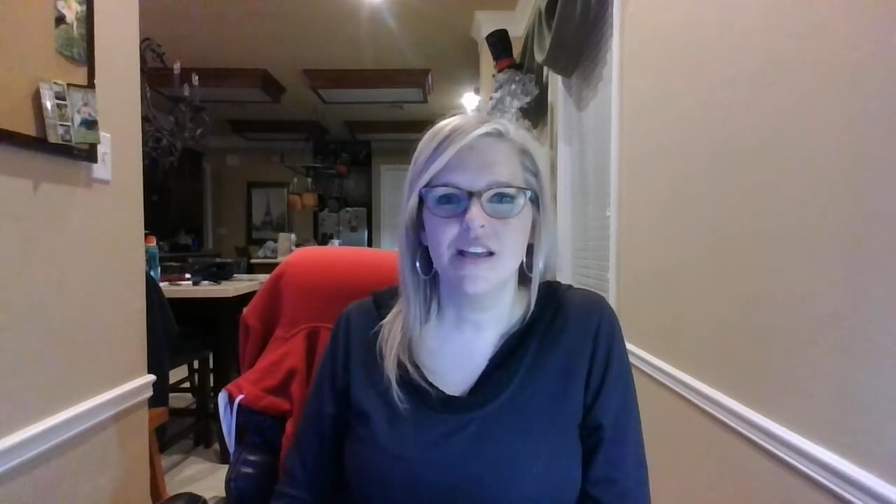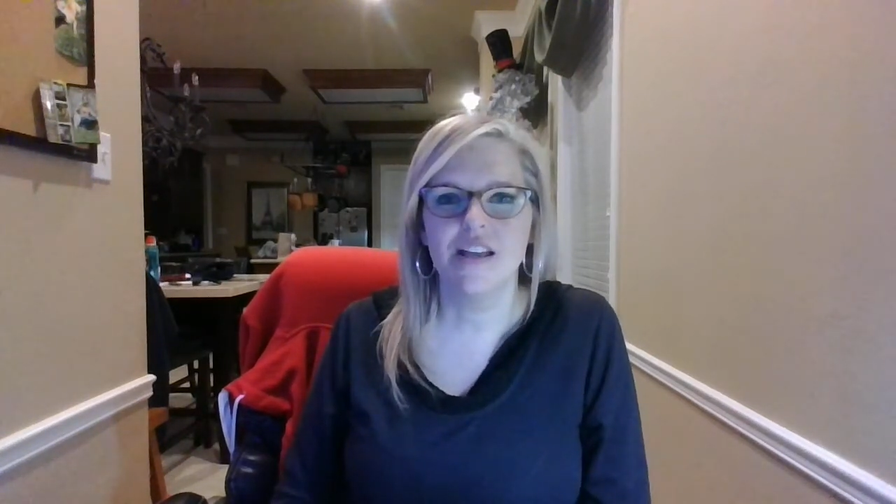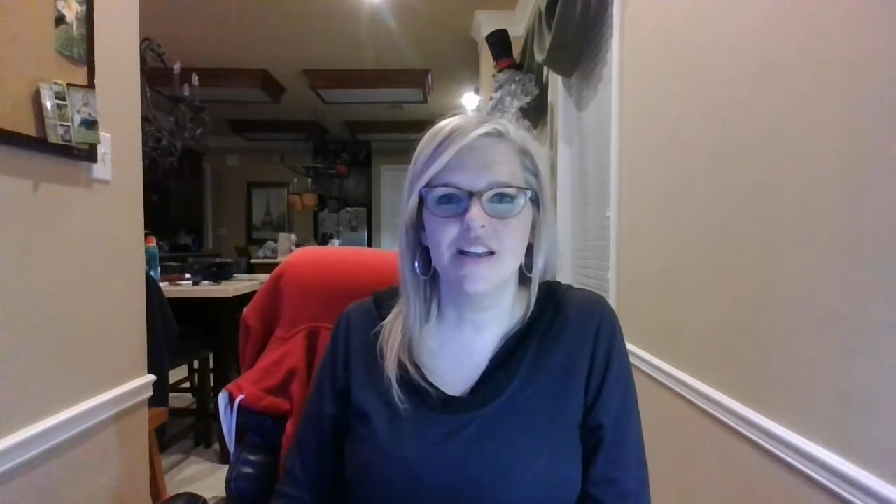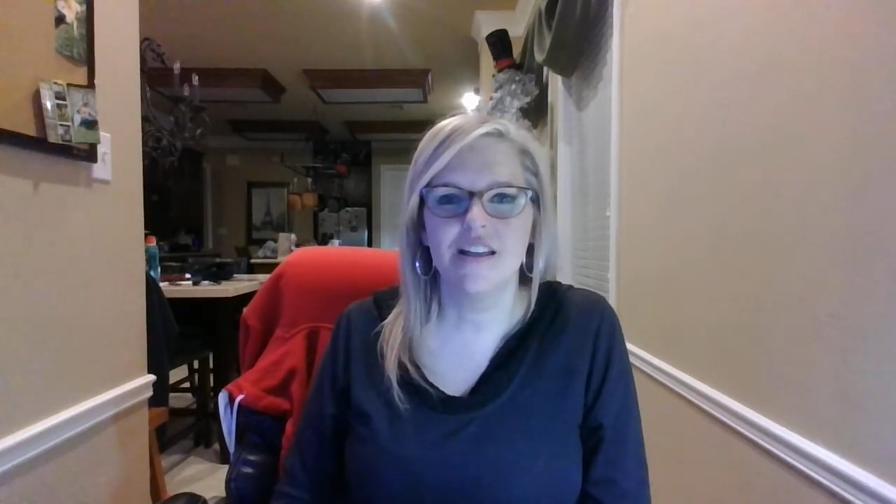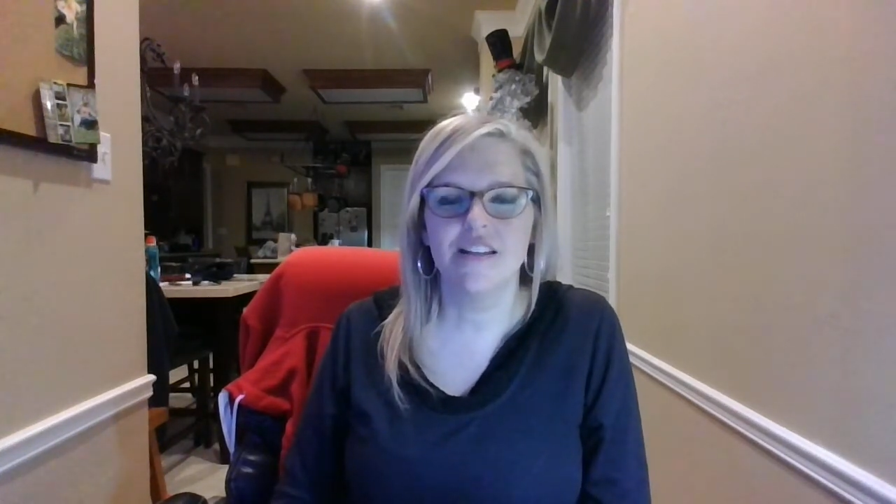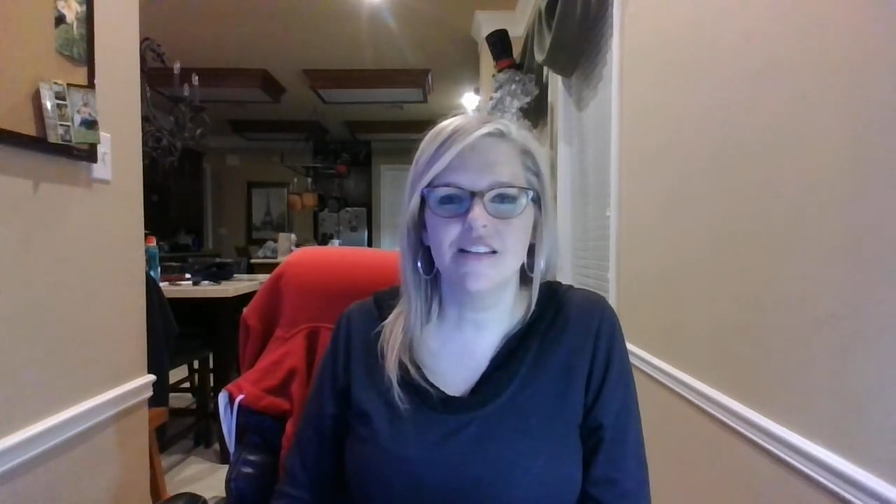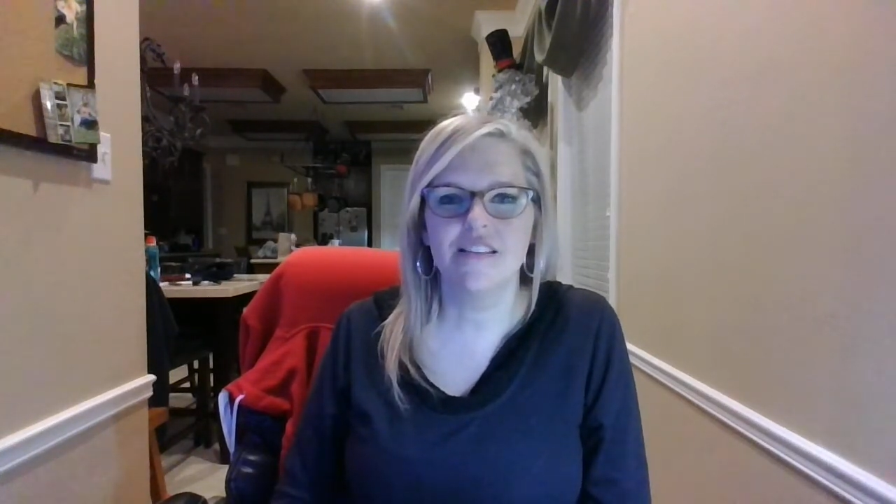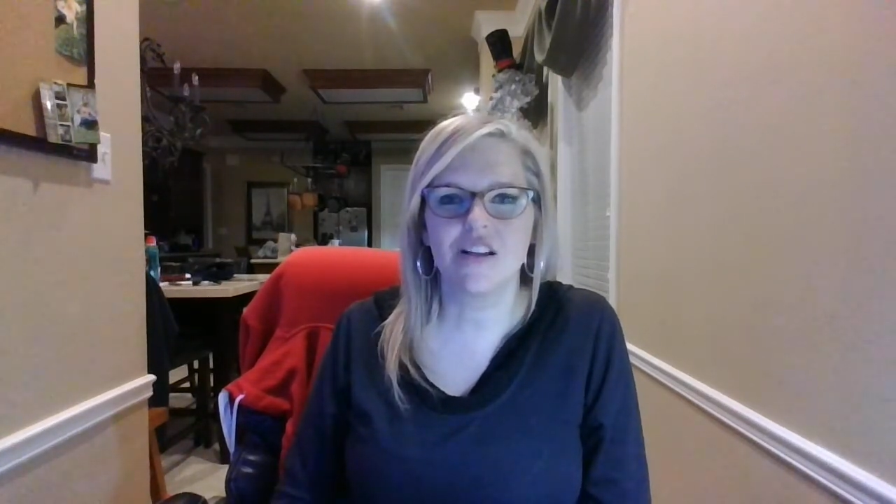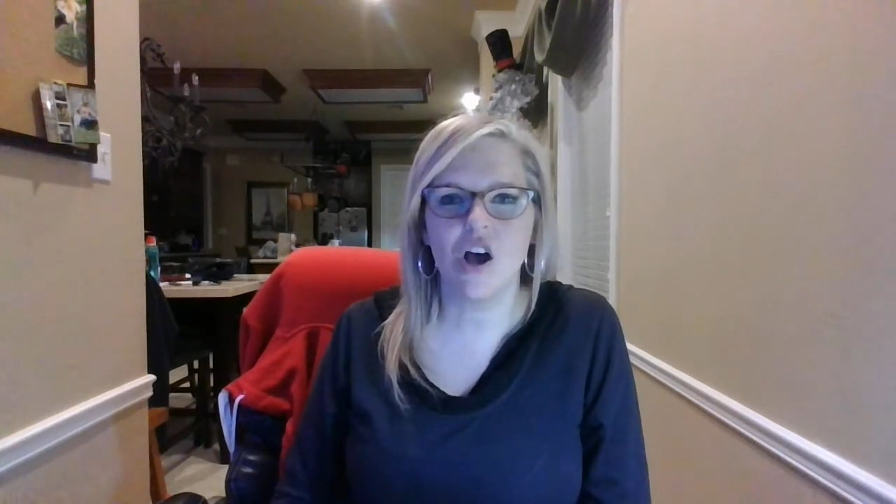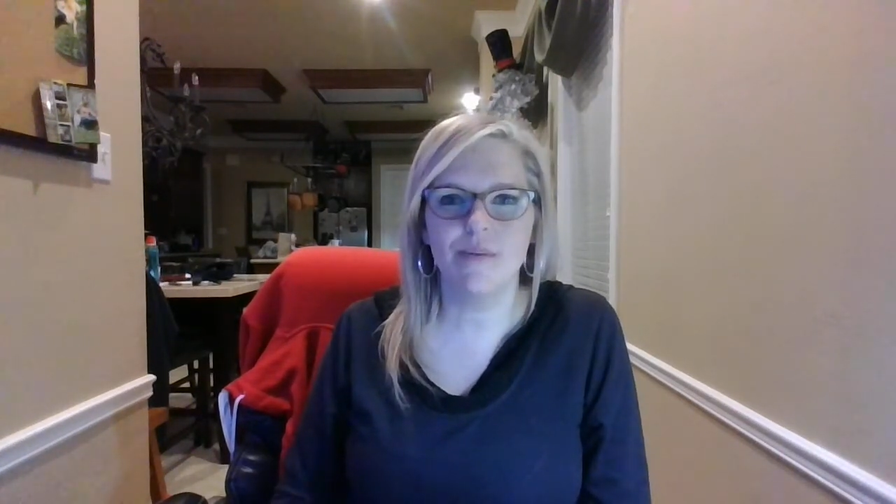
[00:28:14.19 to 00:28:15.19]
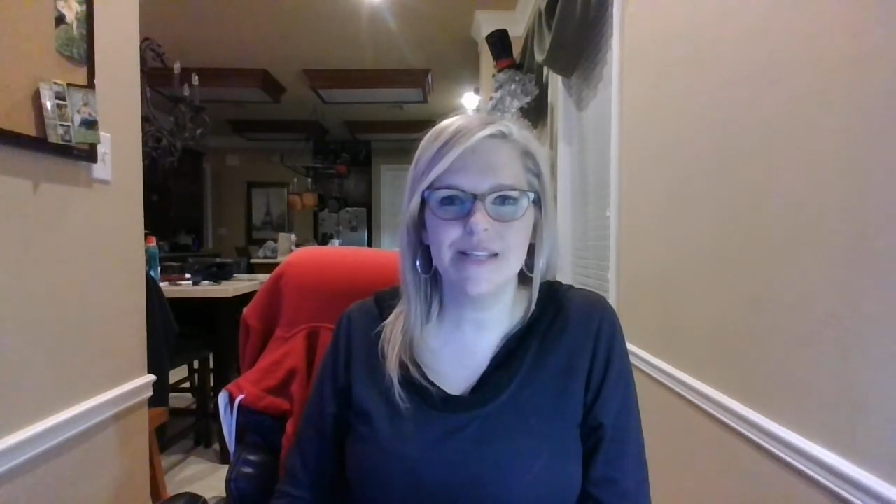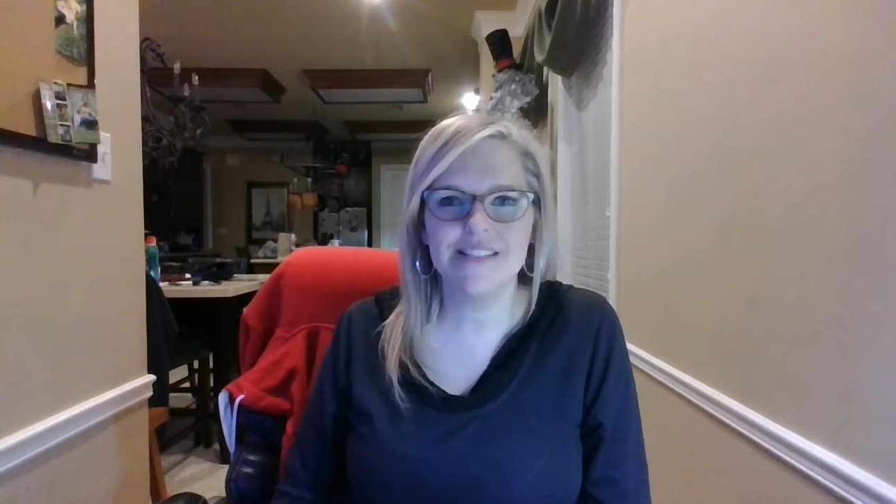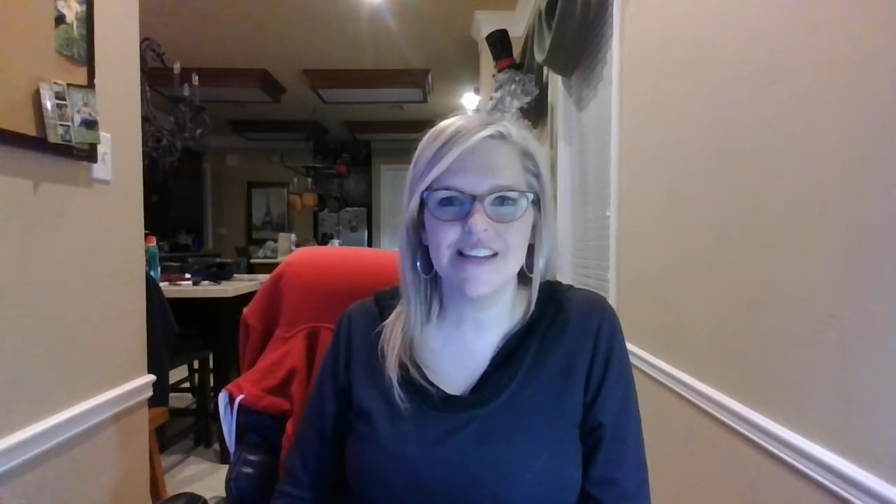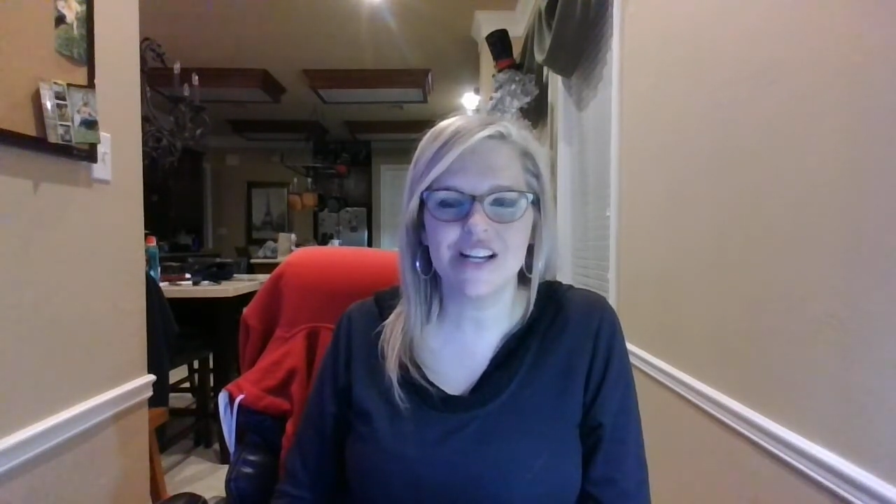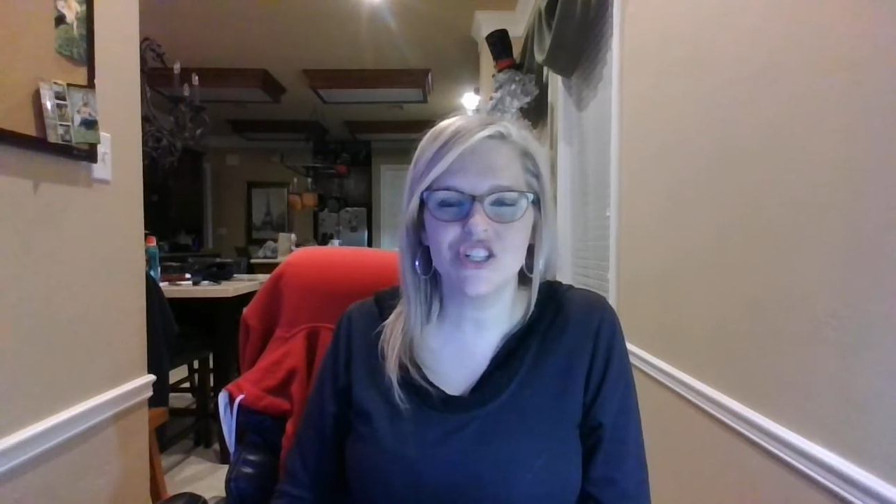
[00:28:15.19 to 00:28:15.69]
in the
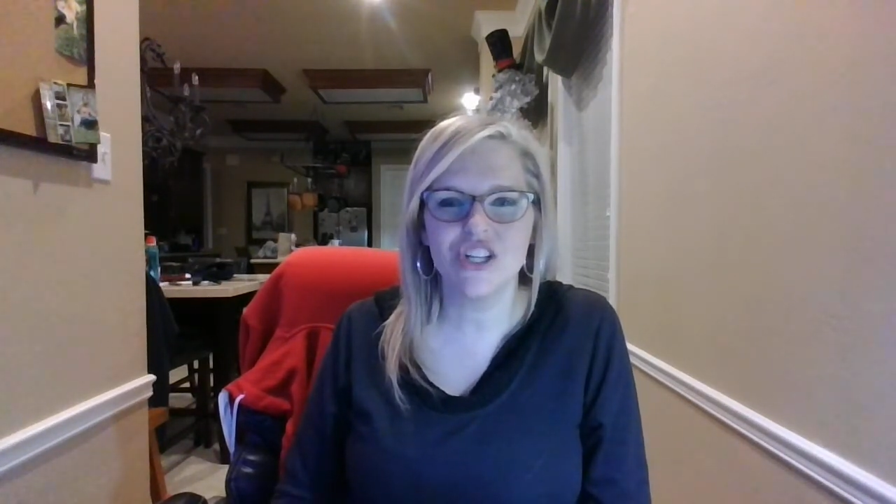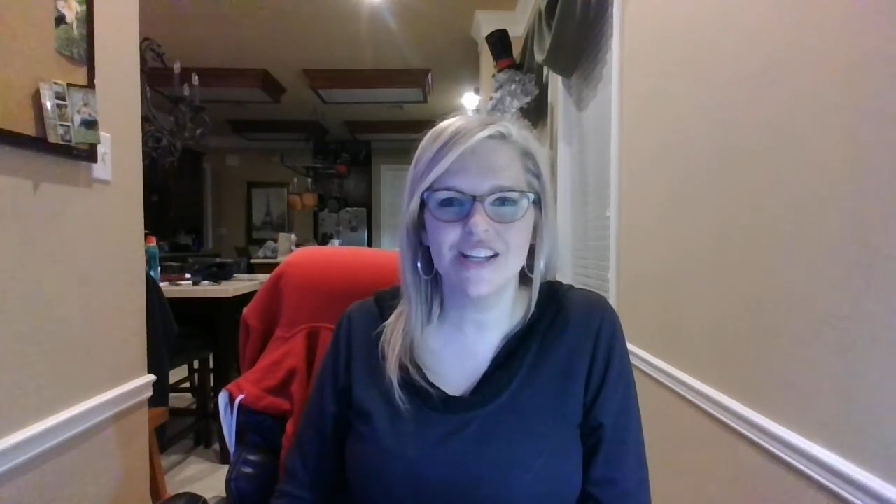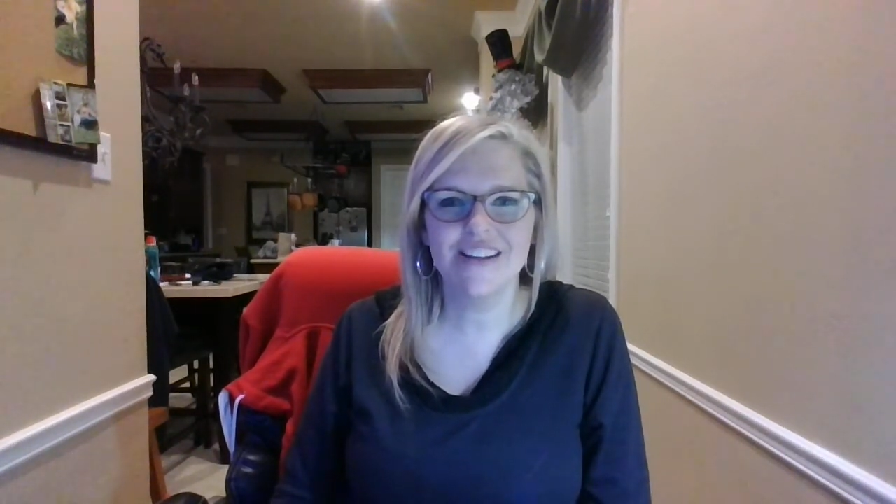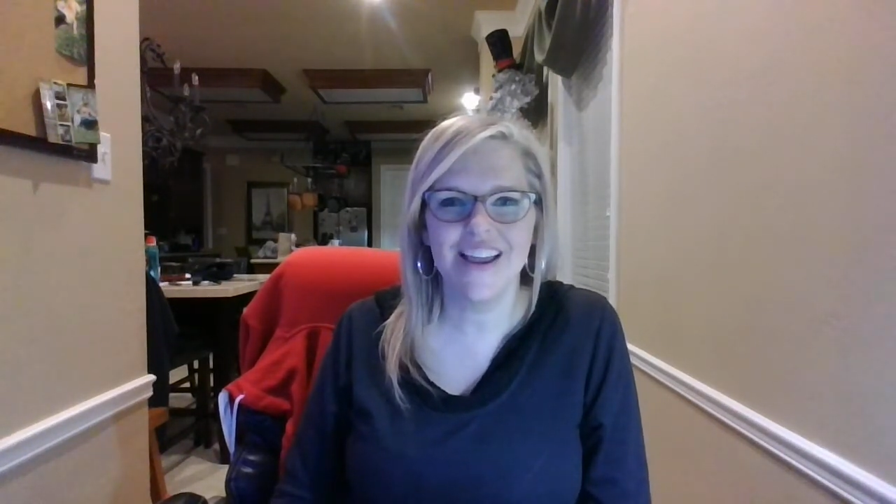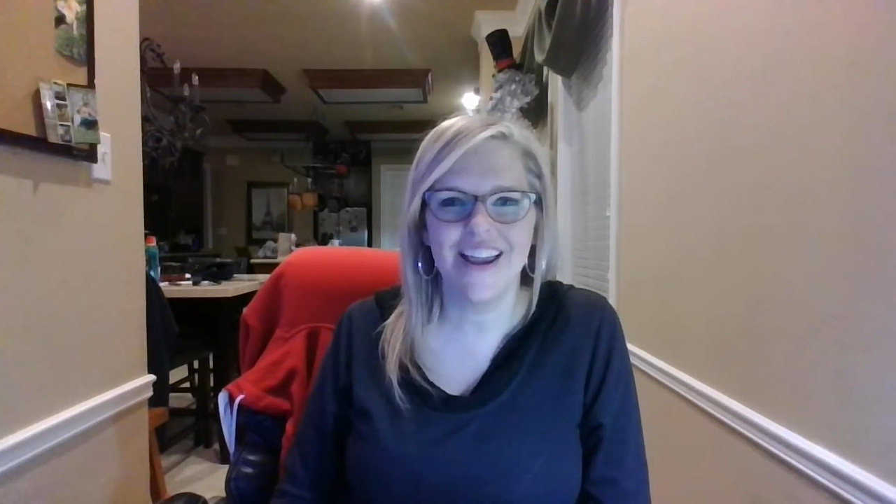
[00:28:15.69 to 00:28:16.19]
comment section,